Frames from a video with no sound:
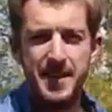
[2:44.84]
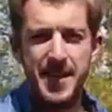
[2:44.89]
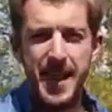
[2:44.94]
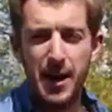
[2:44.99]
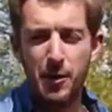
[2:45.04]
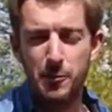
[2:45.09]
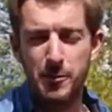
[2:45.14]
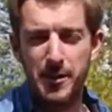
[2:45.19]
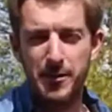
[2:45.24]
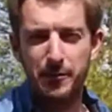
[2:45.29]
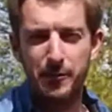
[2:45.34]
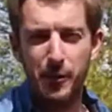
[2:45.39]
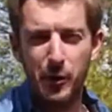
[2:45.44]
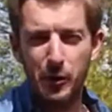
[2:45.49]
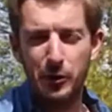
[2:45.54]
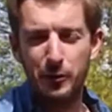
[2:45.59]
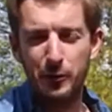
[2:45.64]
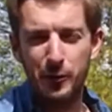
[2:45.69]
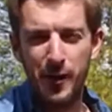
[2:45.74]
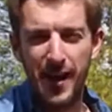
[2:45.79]
that will be
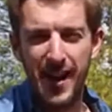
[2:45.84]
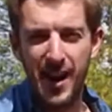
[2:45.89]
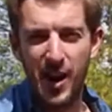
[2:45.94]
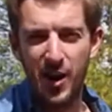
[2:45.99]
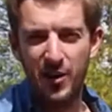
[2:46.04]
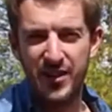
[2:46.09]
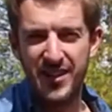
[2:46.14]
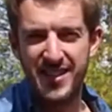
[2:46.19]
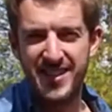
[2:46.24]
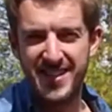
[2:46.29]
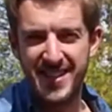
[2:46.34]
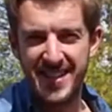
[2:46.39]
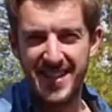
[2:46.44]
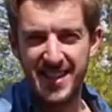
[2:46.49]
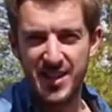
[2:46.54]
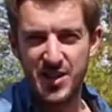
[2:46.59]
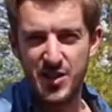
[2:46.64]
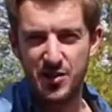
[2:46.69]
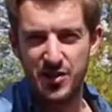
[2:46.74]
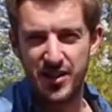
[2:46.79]
4th fret on the
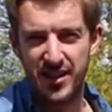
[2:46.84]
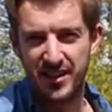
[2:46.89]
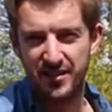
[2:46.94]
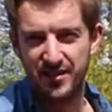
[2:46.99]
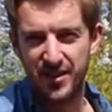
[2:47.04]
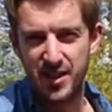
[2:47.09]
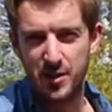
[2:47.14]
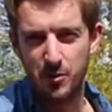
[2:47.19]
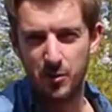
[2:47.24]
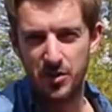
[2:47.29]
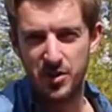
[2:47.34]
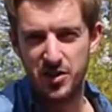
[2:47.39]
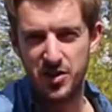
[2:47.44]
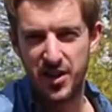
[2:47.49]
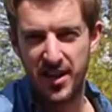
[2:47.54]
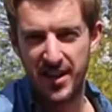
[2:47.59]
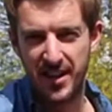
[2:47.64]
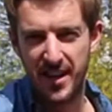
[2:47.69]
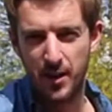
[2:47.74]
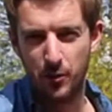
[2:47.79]
D string that you want to
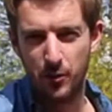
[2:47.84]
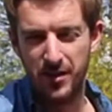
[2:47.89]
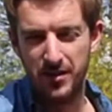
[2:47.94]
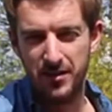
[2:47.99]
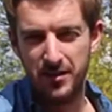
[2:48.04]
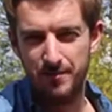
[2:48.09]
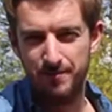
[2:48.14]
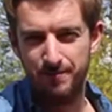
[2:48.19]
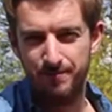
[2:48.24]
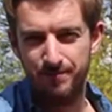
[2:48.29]
check that with.